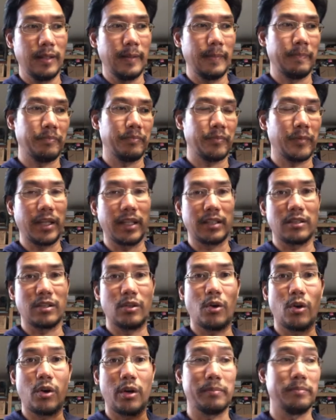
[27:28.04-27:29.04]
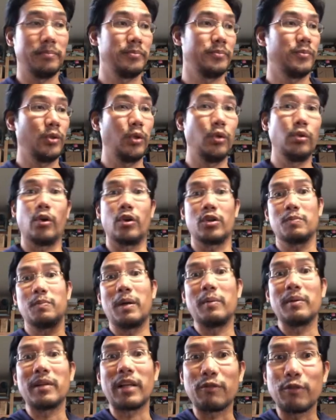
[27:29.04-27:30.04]
get to know him. Who knows? Maybe
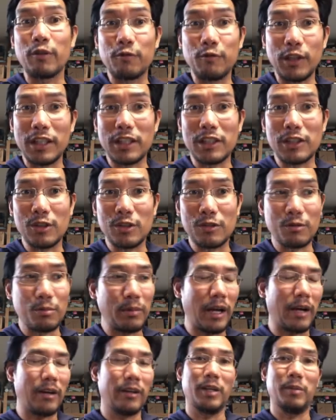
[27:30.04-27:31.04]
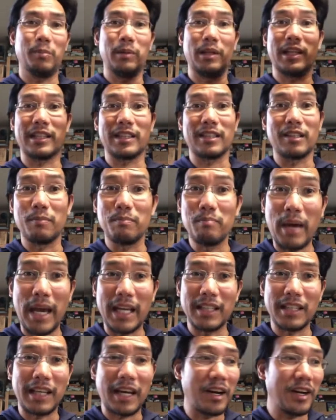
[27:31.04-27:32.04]
like 50 issues from now, he'll be like the main
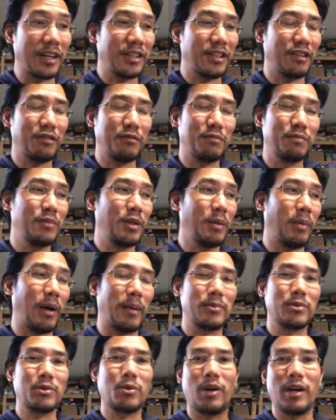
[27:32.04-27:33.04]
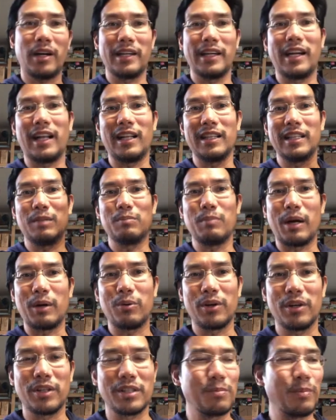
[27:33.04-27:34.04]
character of the Bomb Squad, and I'll eat my
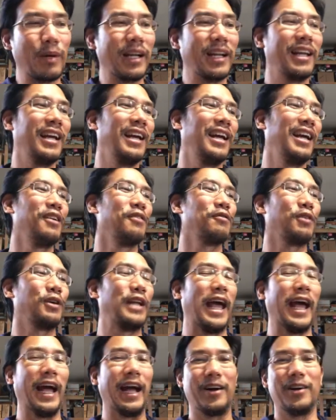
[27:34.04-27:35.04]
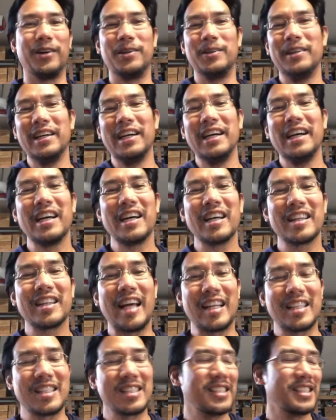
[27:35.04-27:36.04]
words. But for now,
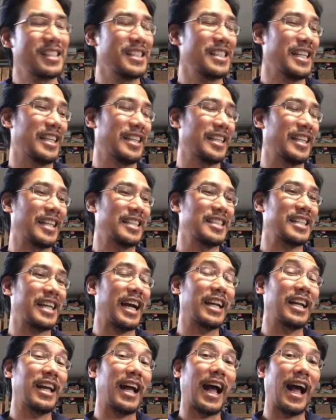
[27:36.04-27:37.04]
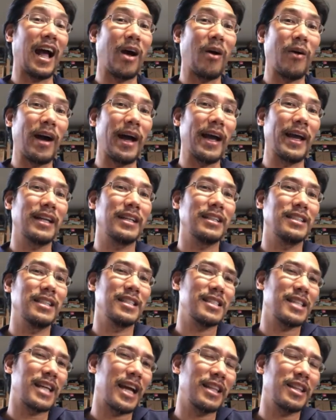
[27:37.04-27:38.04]
that's kind of how I
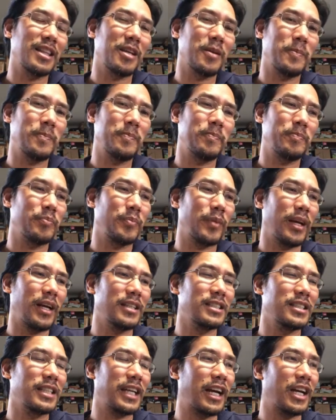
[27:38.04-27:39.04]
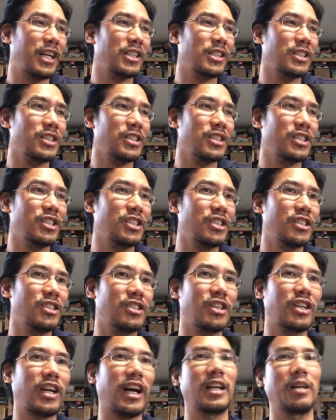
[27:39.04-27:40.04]
designed them as characters, to
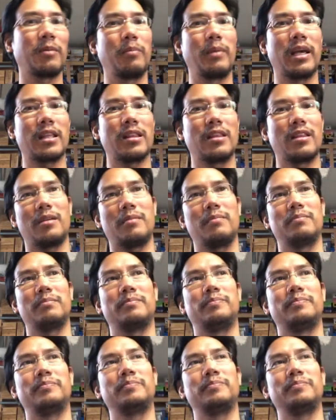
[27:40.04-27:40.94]
kind of make them,